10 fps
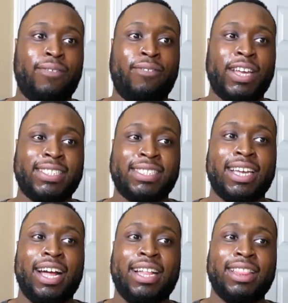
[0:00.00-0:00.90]

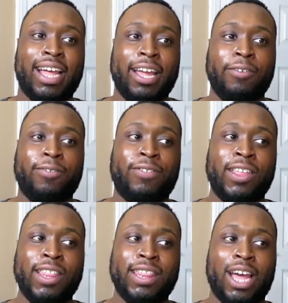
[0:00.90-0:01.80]
fixing a life
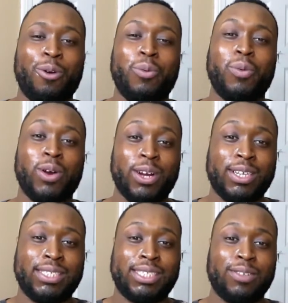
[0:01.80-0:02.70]
that
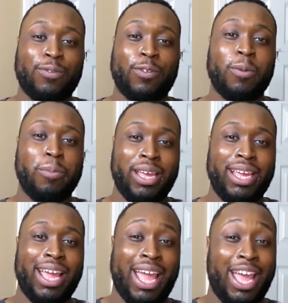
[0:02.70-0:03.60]
works for
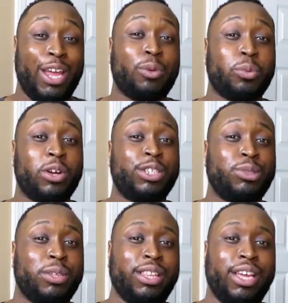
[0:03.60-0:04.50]
me and
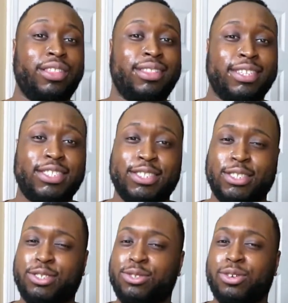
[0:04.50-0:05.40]
works within this
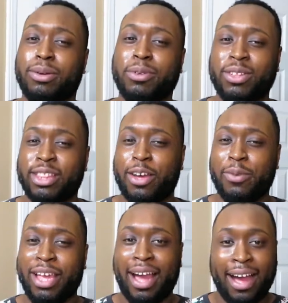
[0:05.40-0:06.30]
new normal that
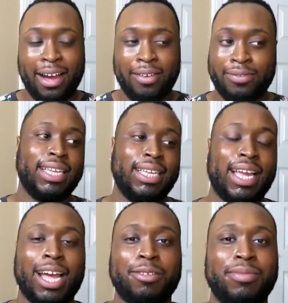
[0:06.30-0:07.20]
we have.
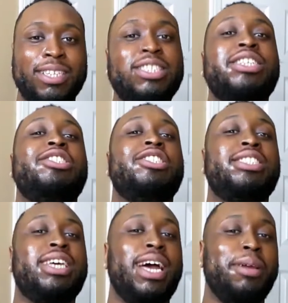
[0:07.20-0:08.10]
Yeah, it's
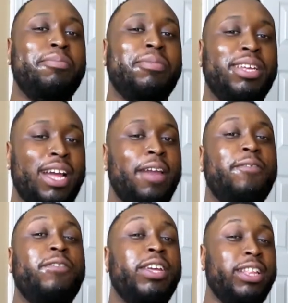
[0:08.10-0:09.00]
just time. I
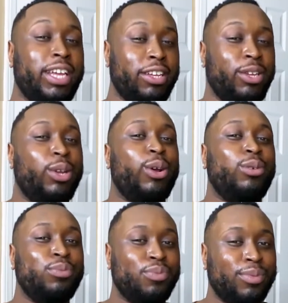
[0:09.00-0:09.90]
feel it, you
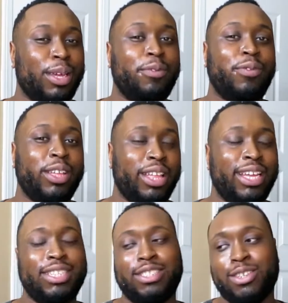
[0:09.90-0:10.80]
know? I feel
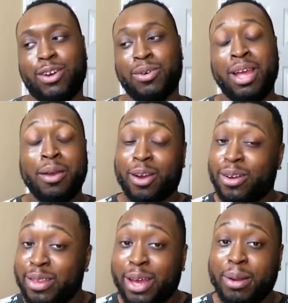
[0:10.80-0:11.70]
it. So
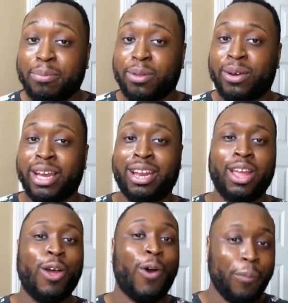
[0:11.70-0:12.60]
currently unemployed,
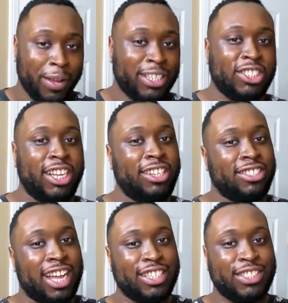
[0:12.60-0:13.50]
hoping to
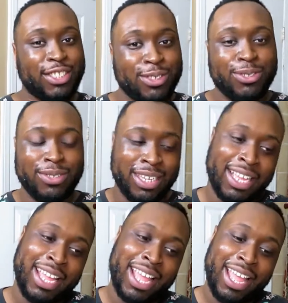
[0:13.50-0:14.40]
change that soon.
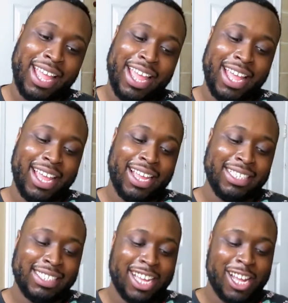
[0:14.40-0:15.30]
And